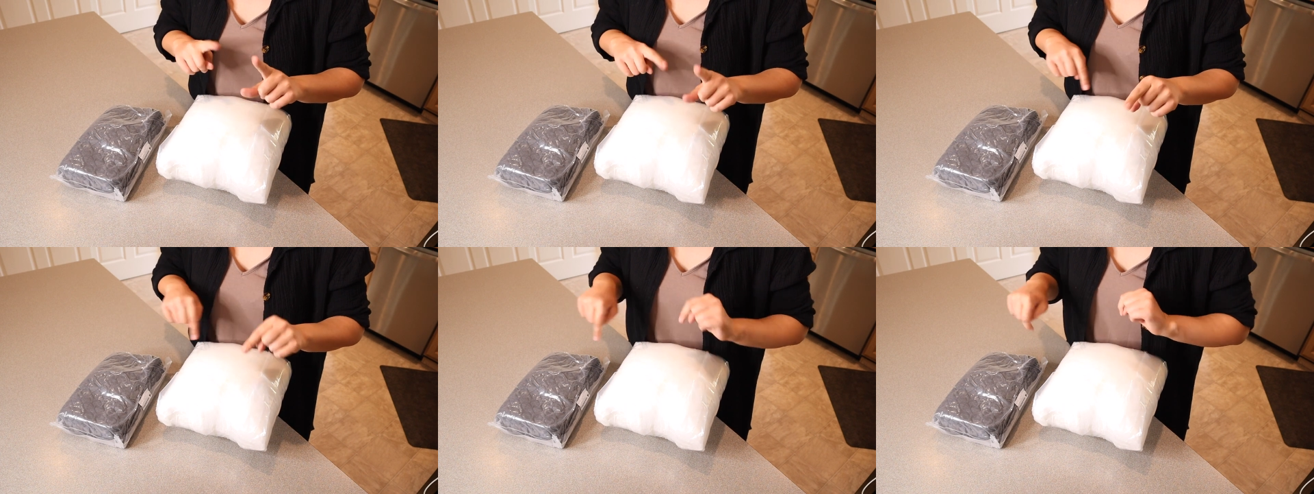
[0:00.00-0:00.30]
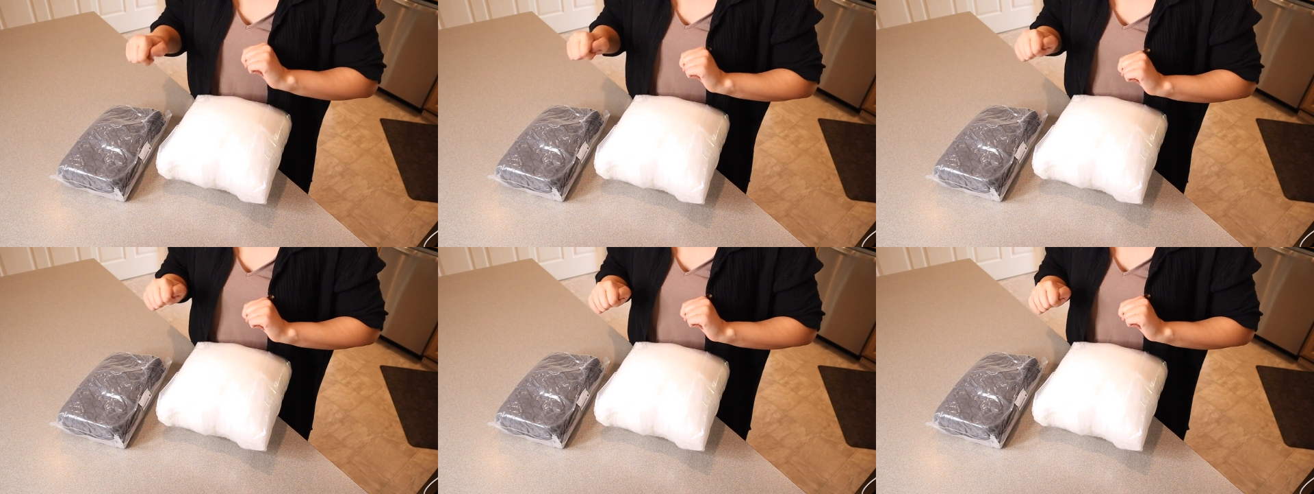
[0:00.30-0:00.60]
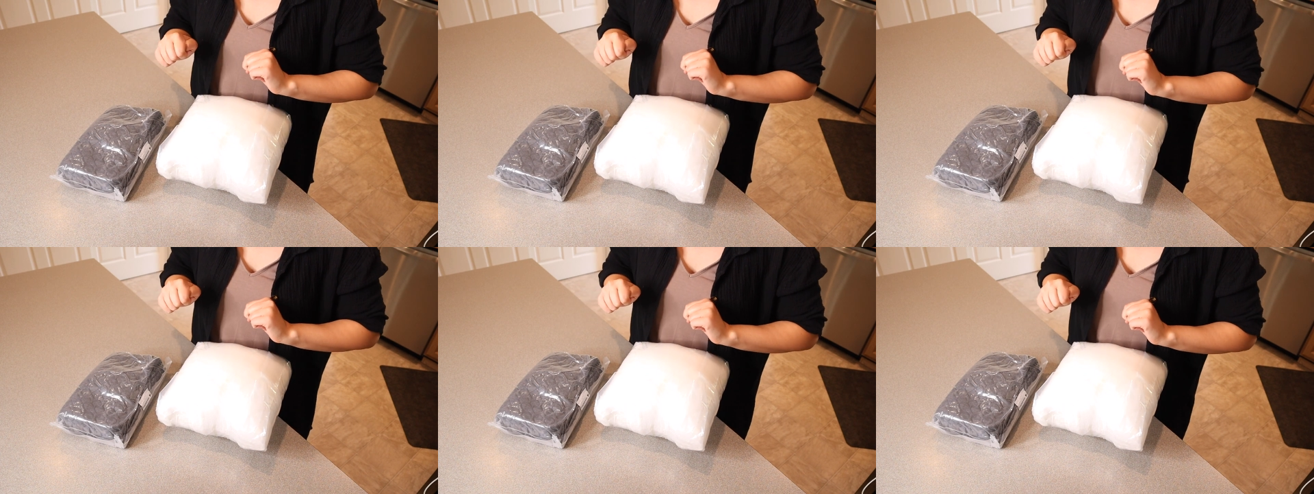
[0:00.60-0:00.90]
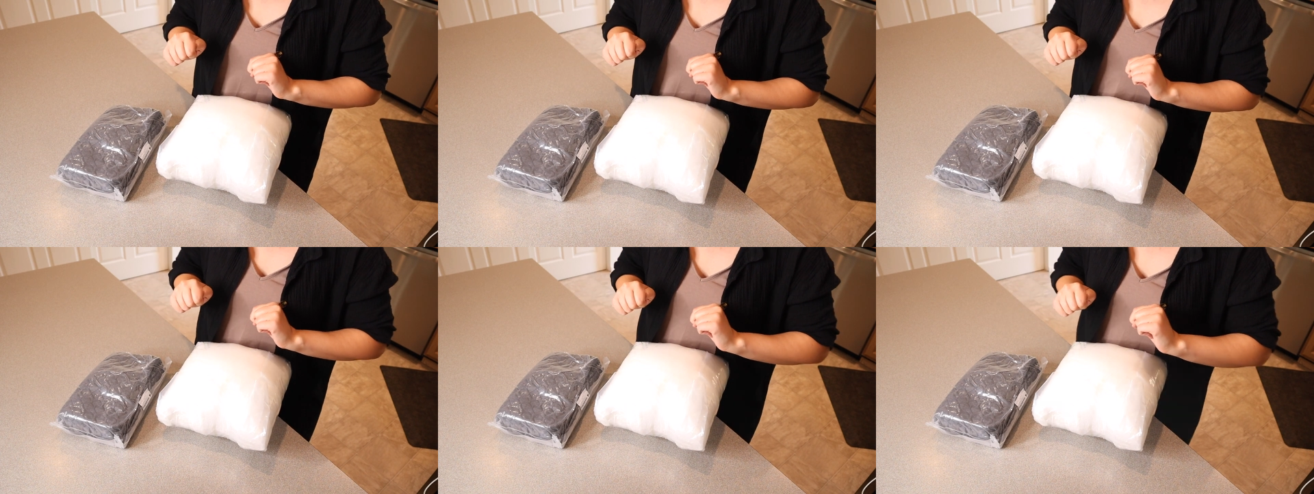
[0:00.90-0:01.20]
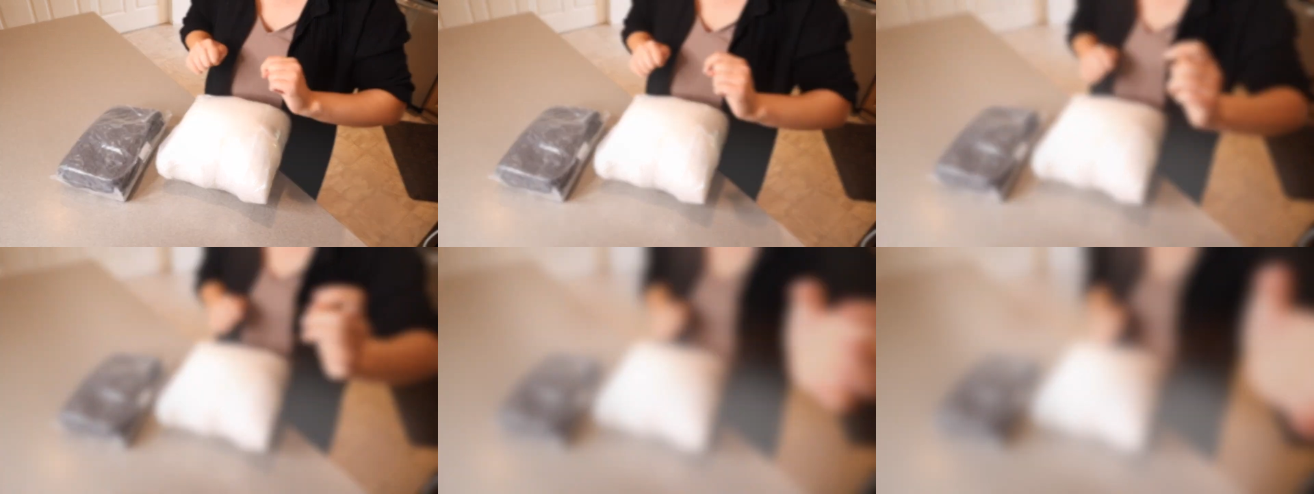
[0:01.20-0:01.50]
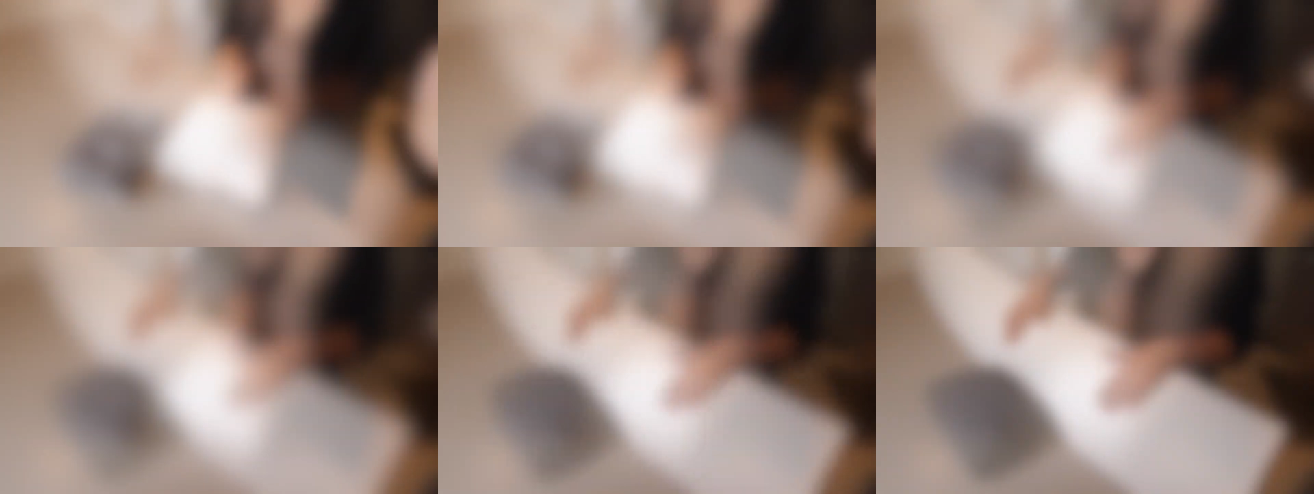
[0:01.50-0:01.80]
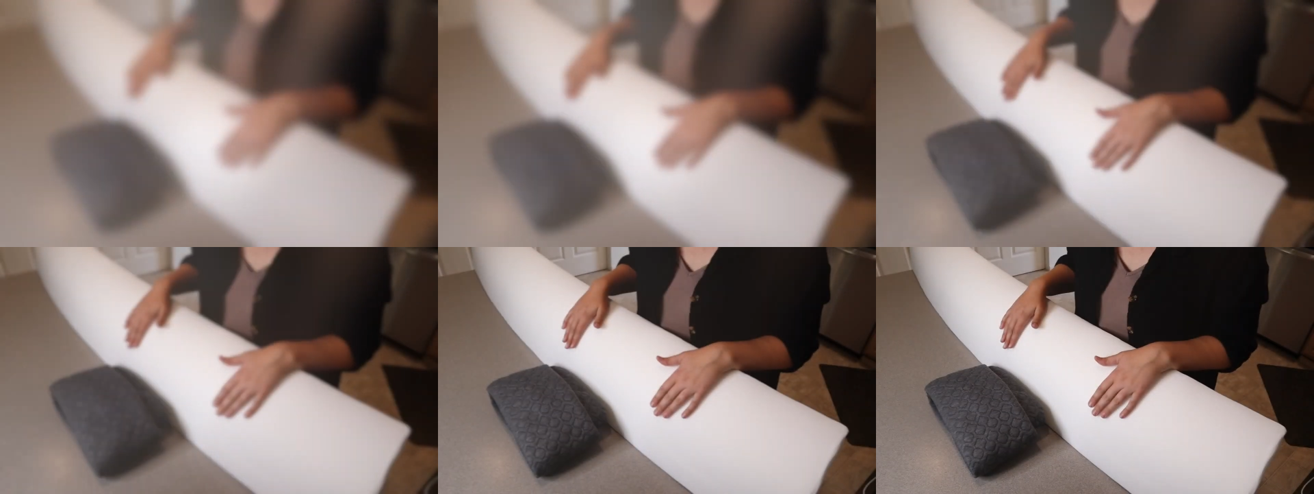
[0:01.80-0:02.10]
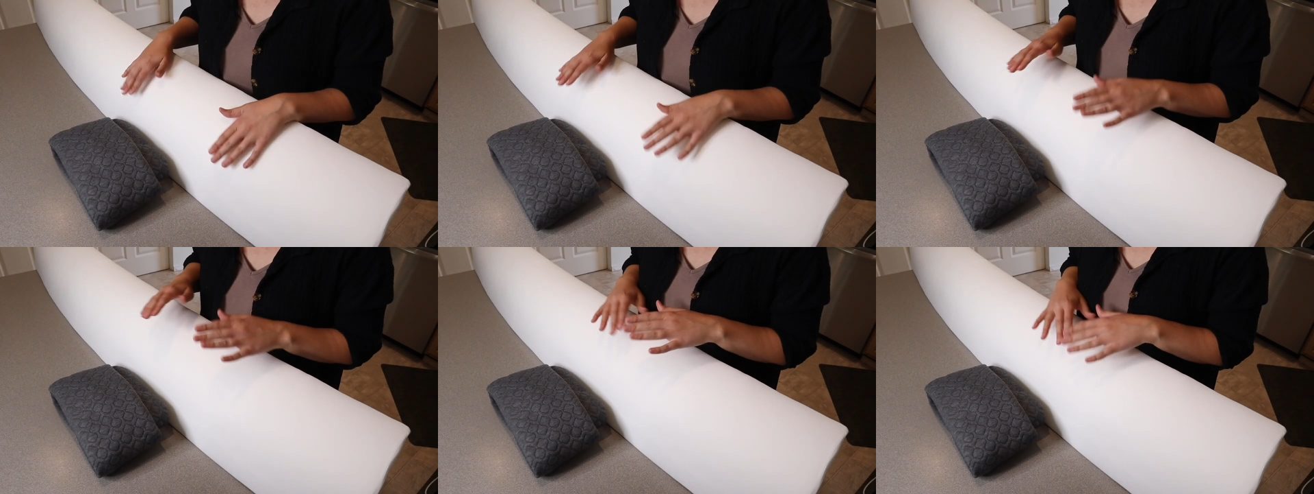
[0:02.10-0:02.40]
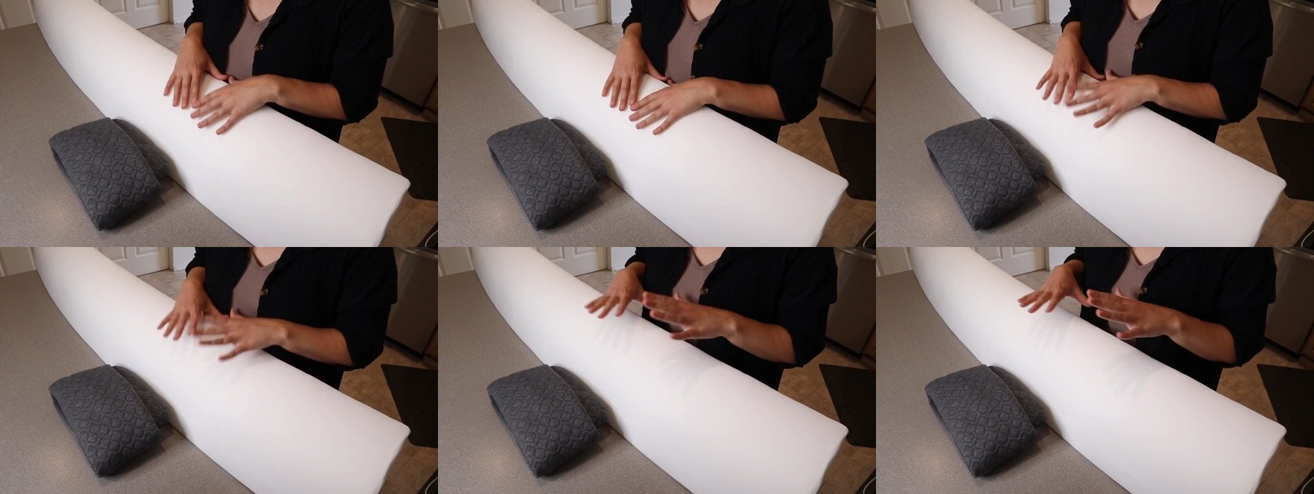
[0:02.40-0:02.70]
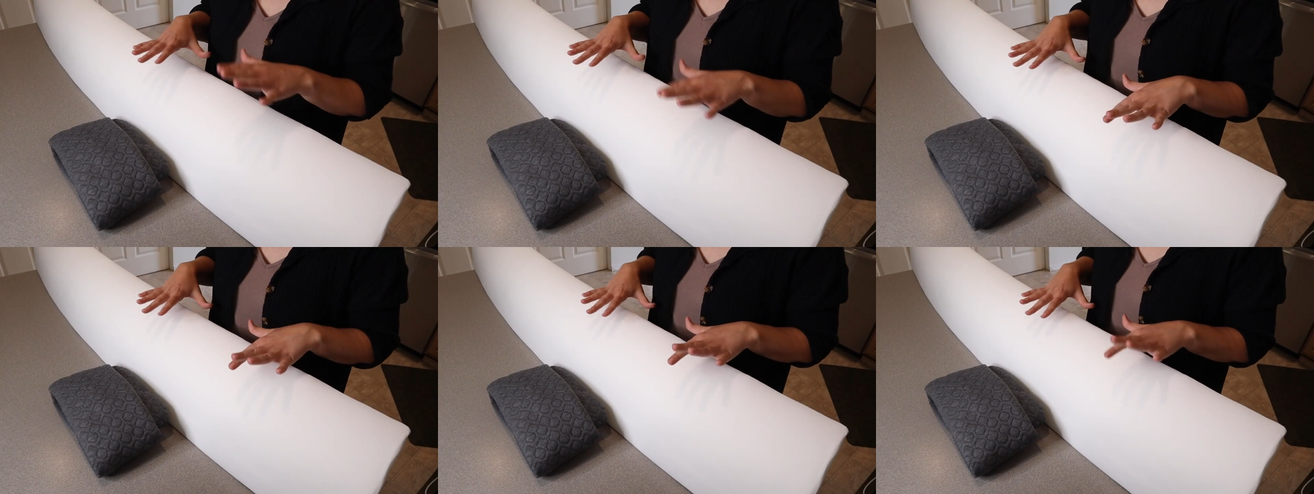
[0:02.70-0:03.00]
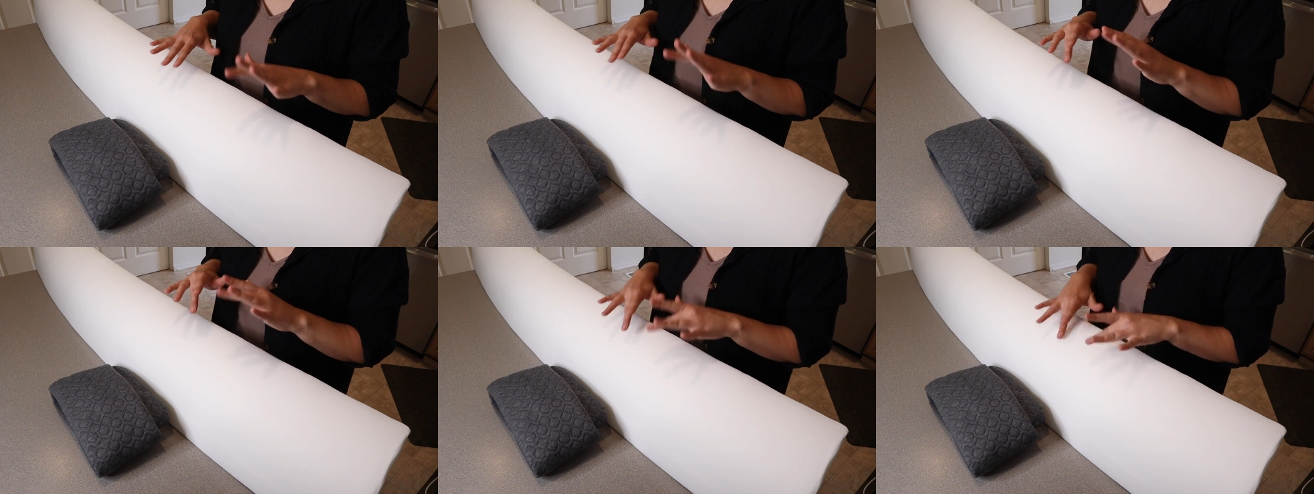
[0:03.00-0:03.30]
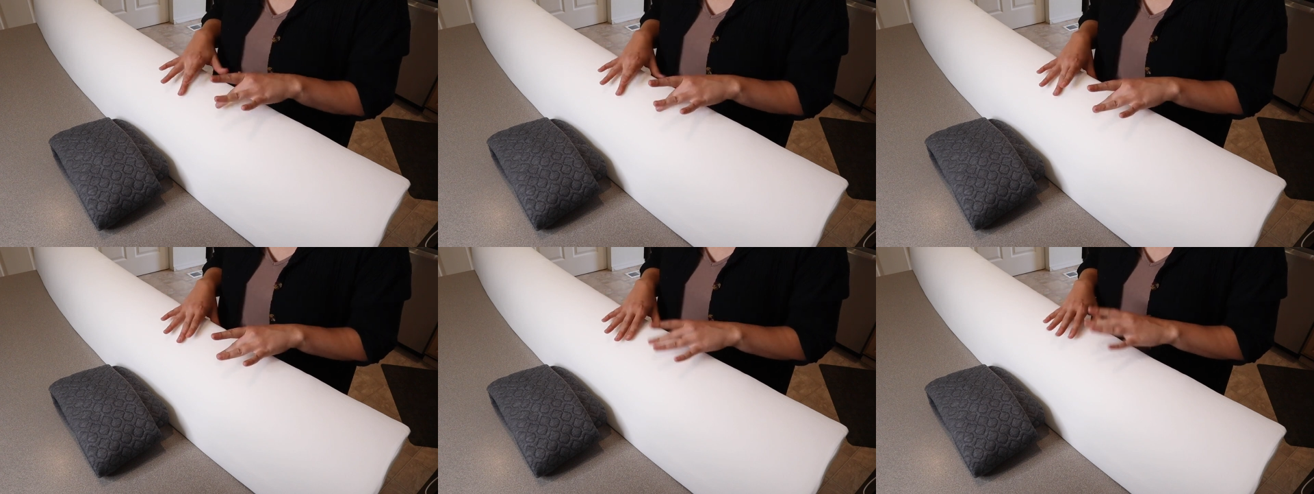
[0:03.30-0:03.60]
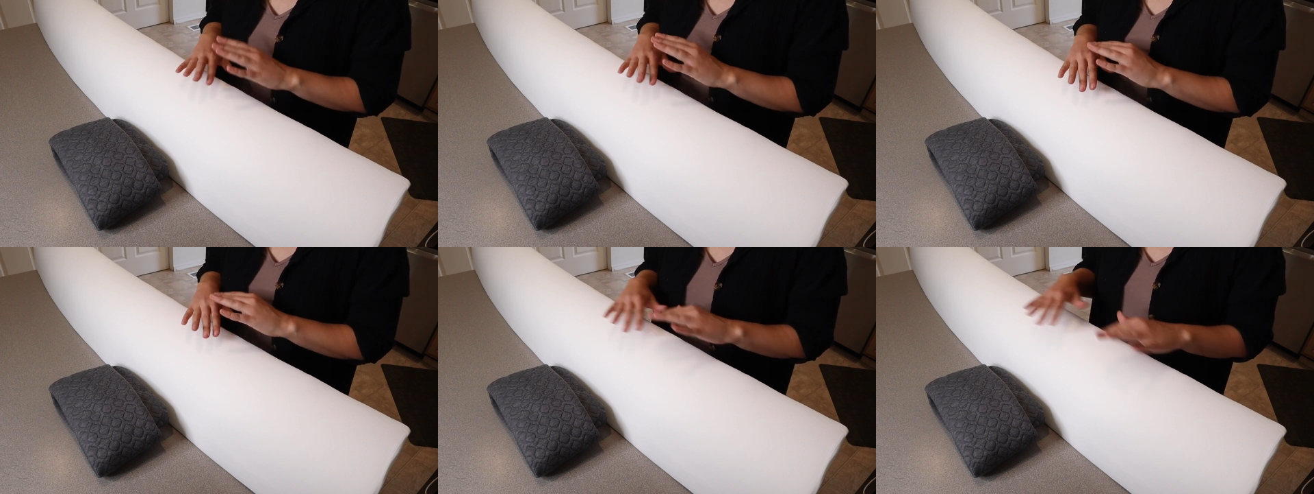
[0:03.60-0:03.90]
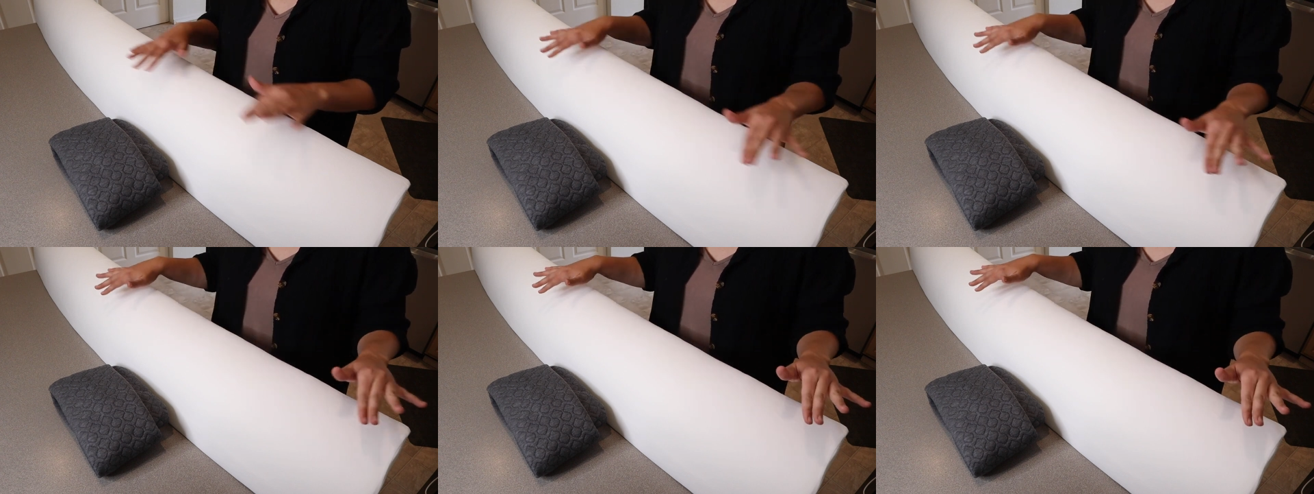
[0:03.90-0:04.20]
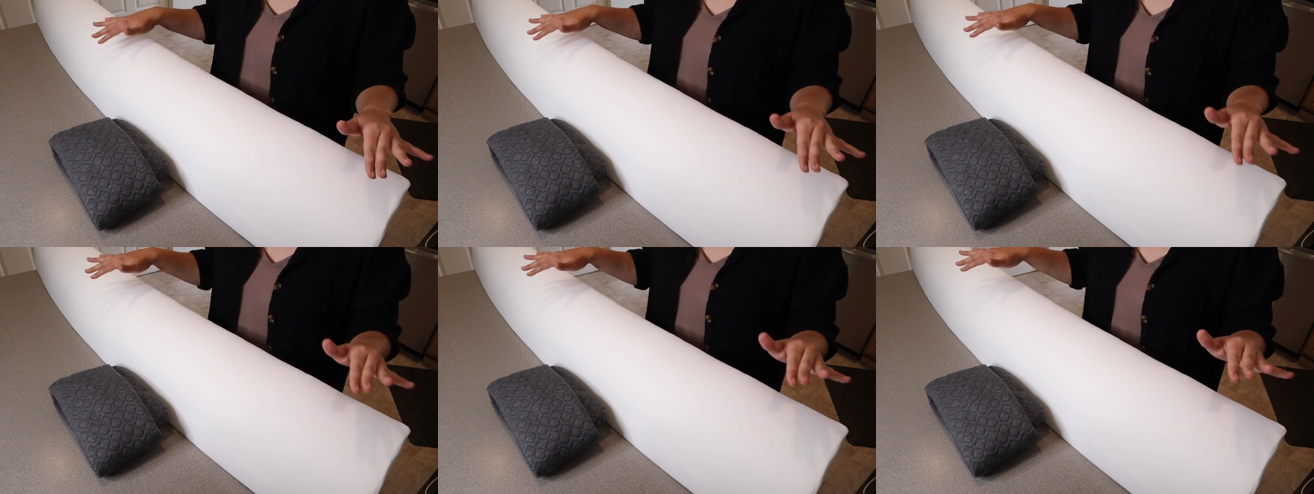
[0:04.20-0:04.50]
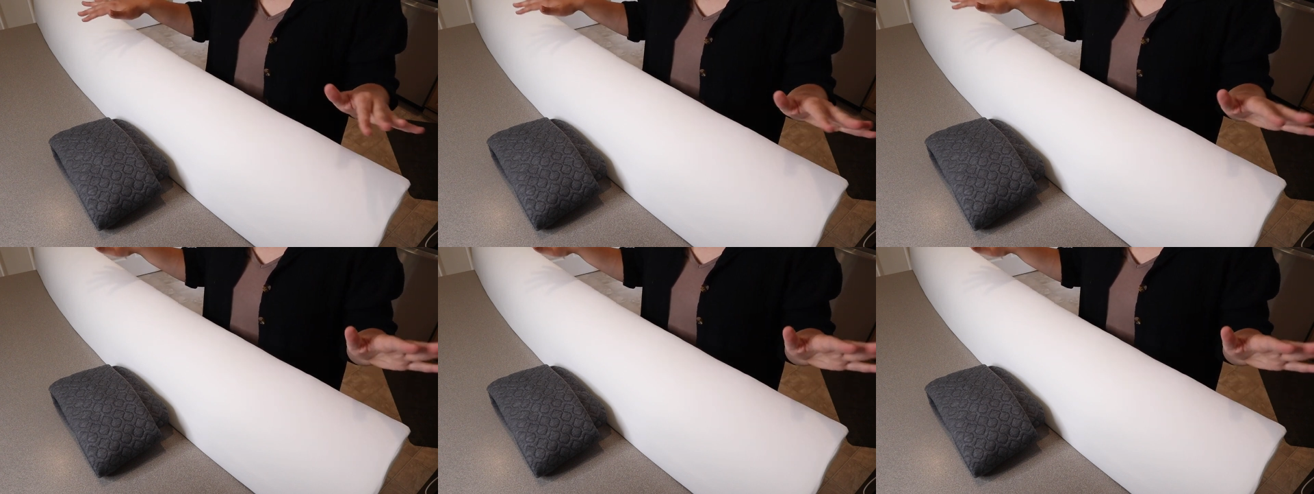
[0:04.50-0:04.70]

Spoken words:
Nobody's mouth can be seen.